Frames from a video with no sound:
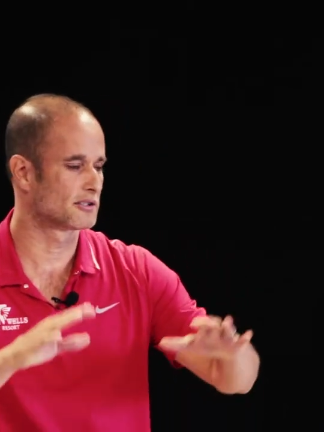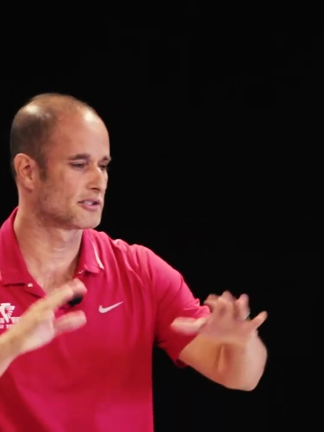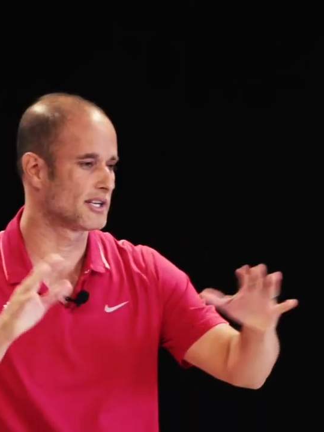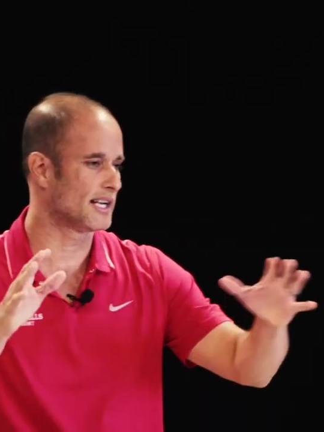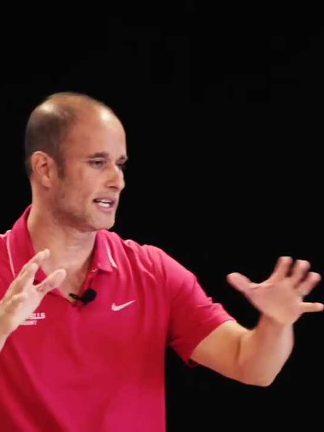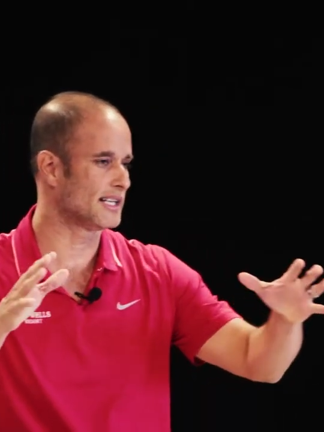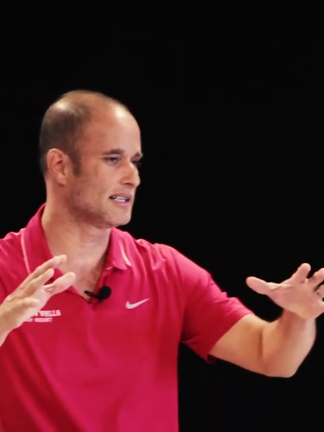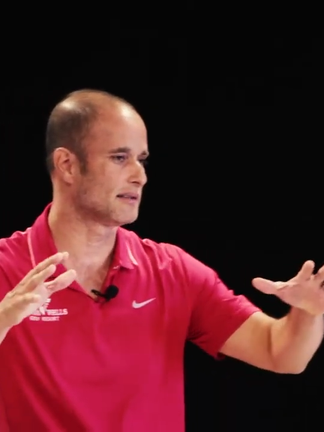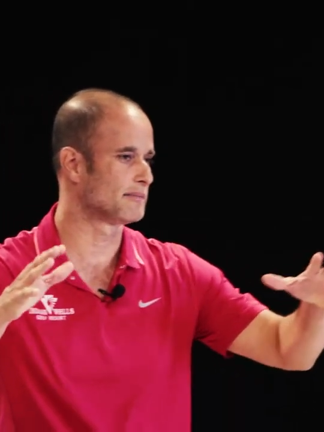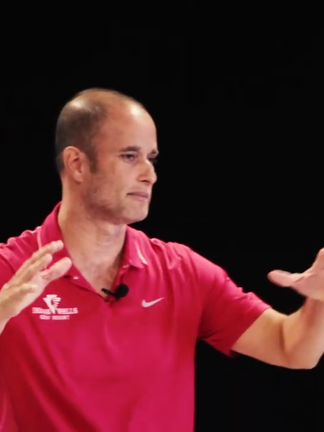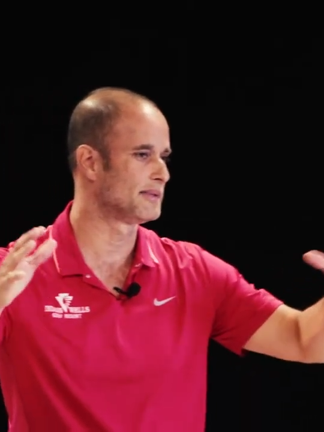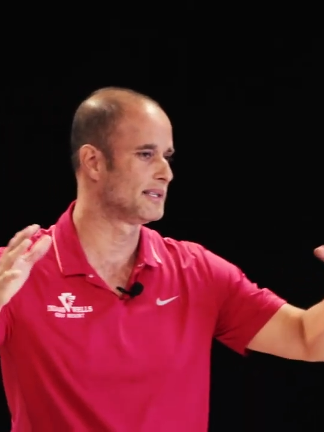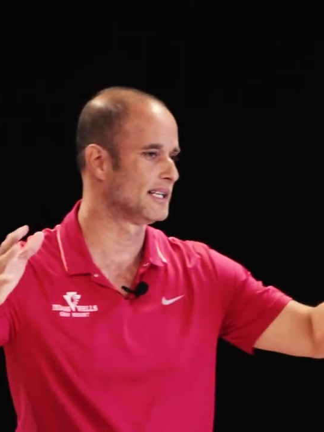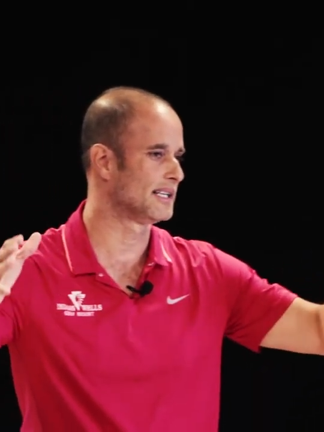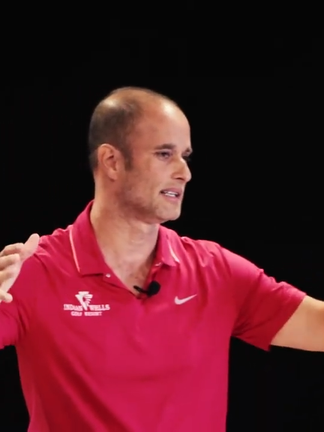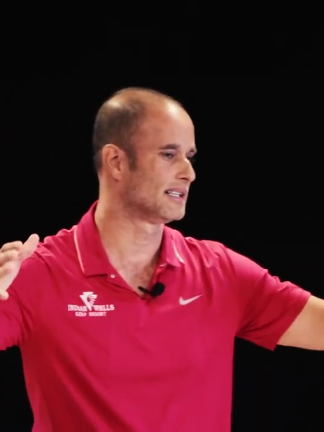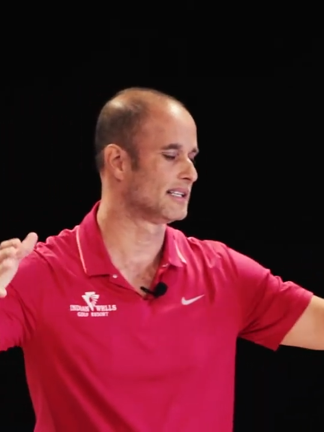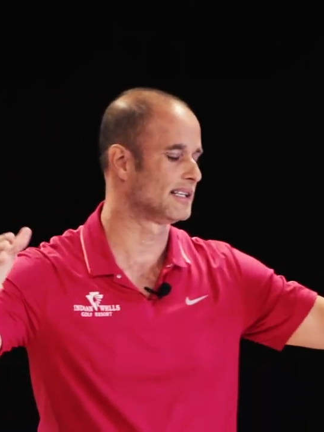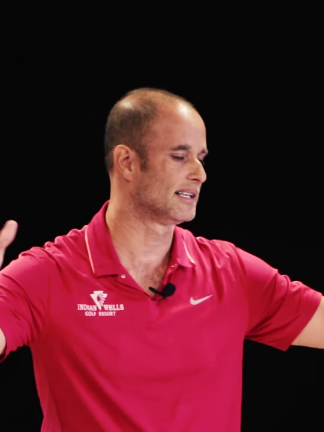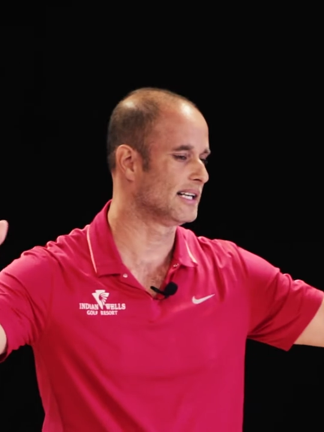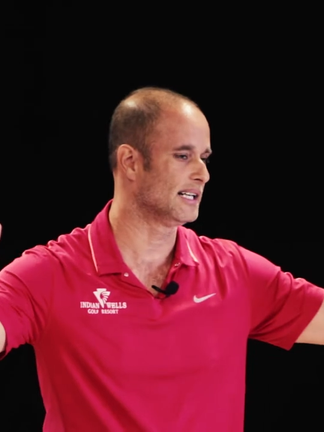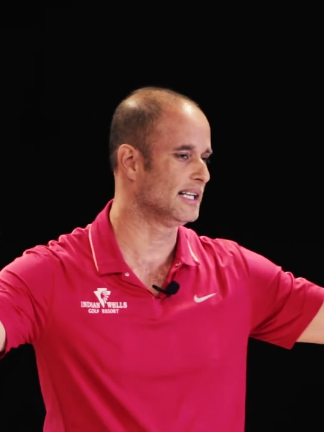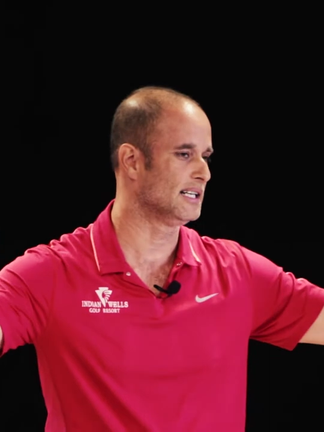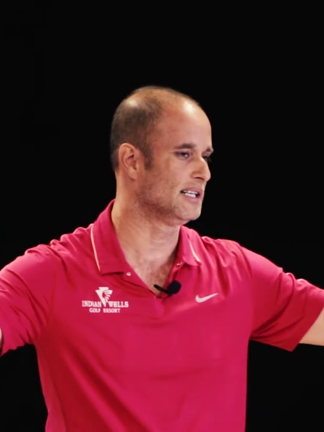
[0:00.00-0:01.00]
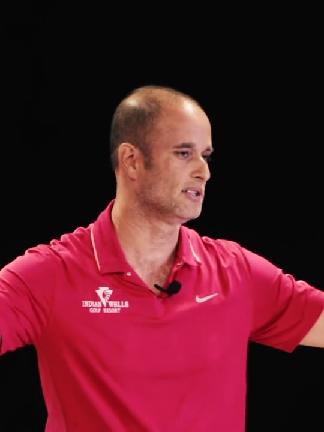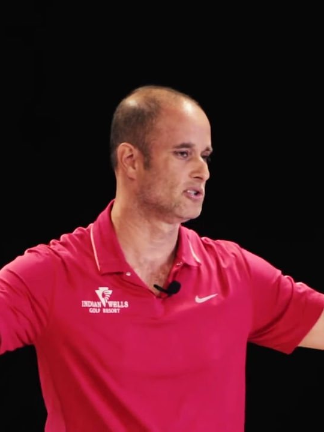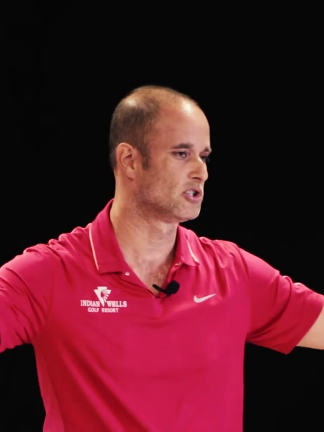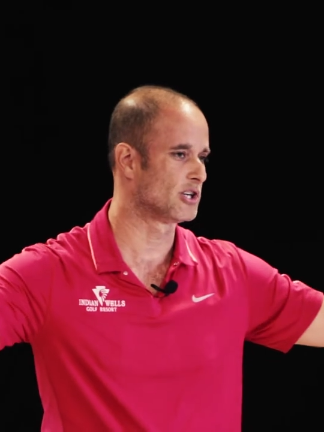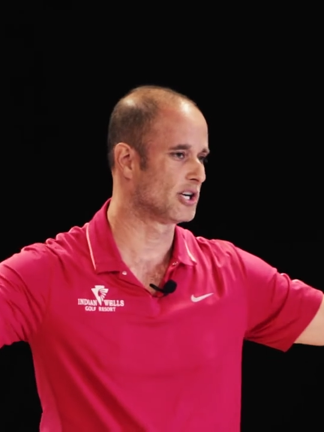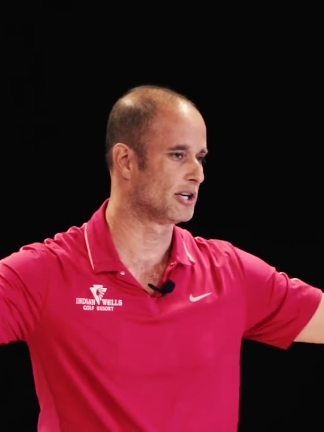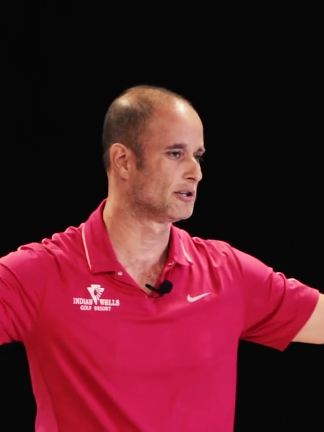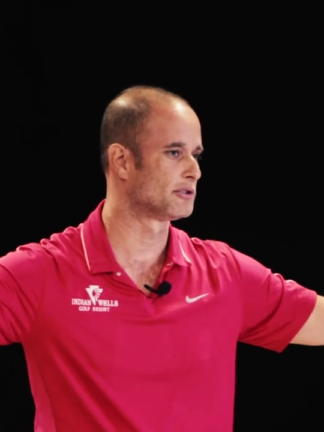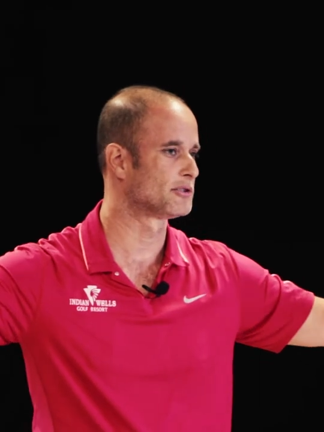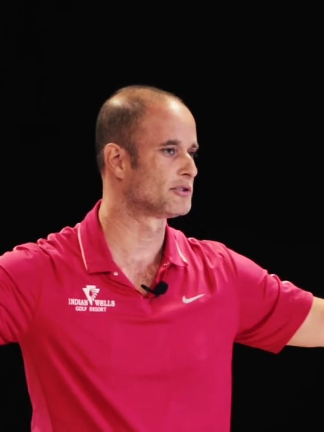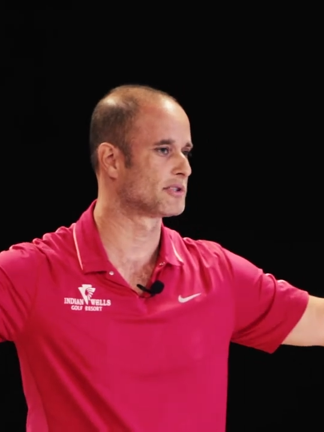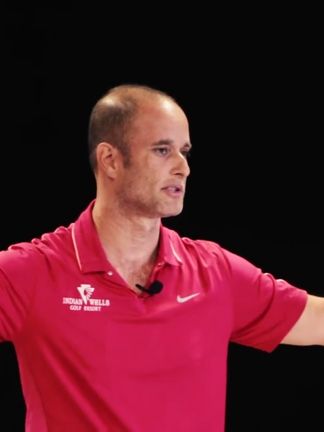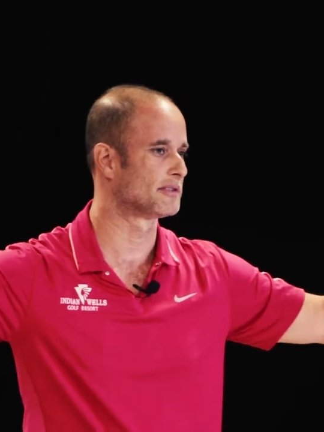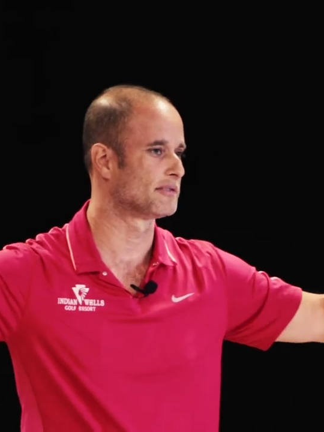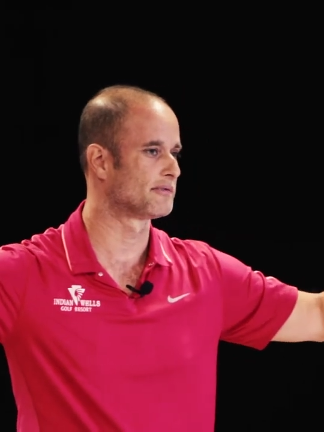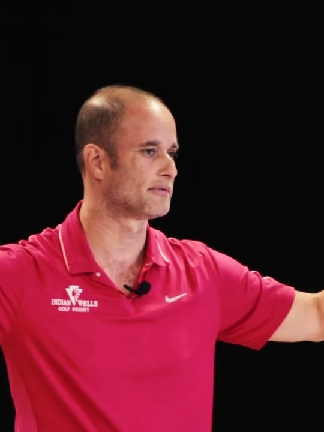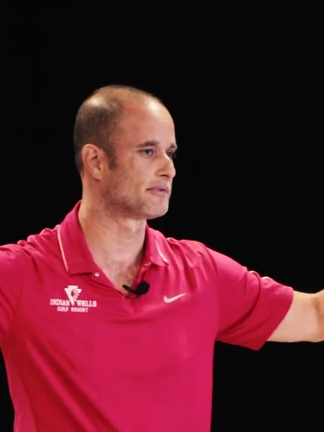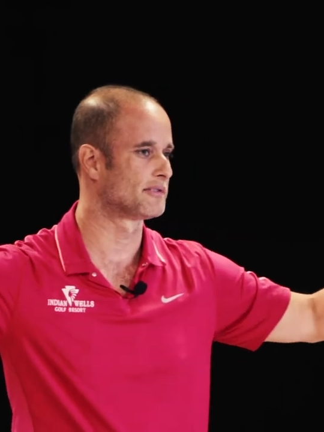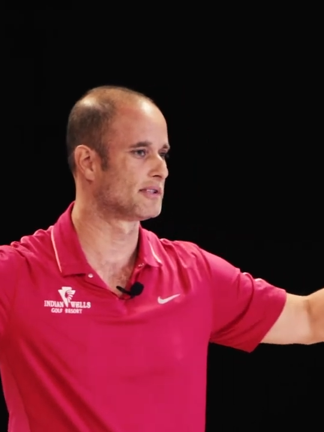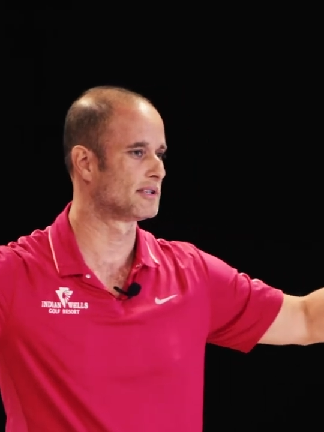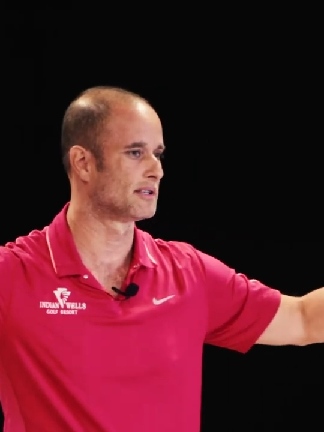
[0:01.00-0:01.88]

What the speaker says: Jacob didn't need Joseph